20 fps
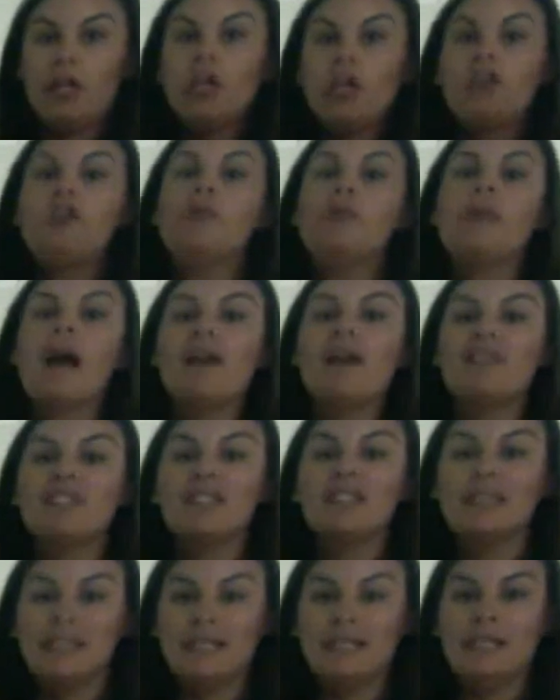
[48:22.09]
You would have to
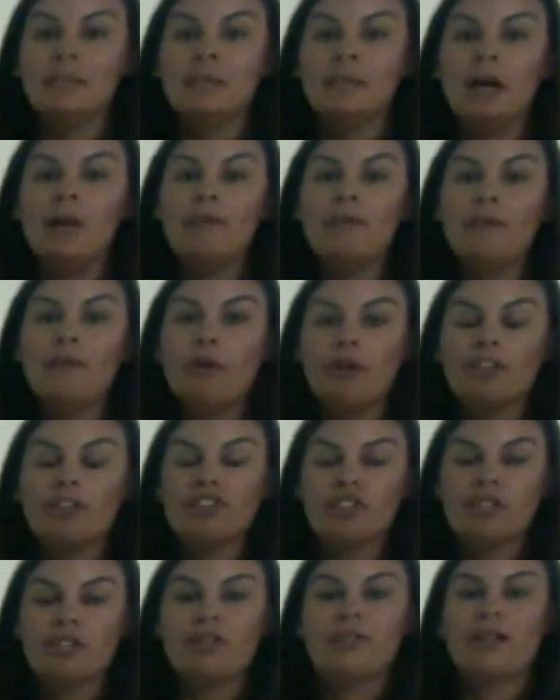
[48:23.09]
email
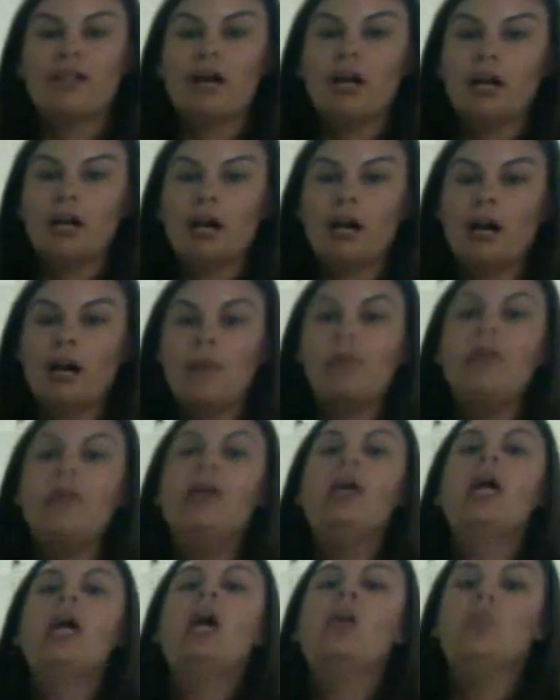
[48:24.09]
ForexChicks.com,
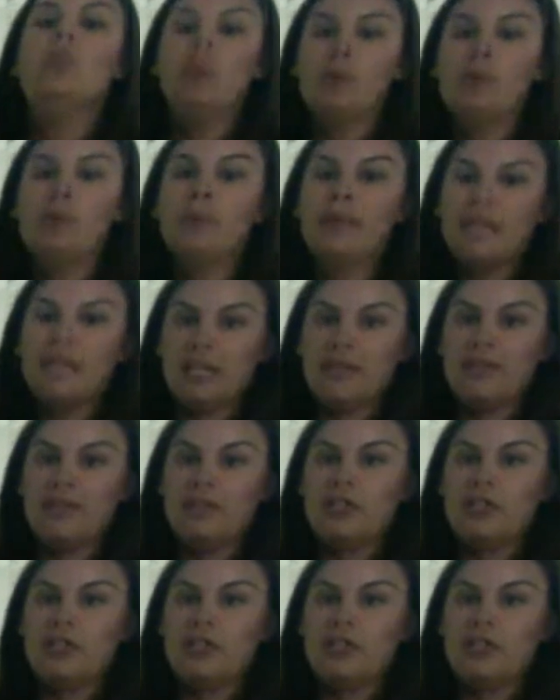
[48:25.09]
and we will be giving you